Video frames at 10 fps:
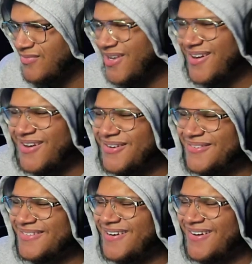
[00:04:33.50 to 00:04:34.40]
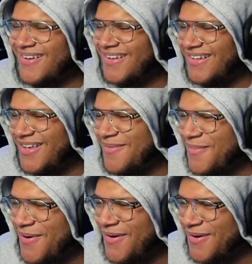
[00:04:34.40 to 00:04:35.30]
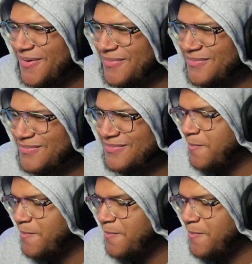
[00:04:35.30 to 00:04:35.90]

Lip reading: Oh no, club arm.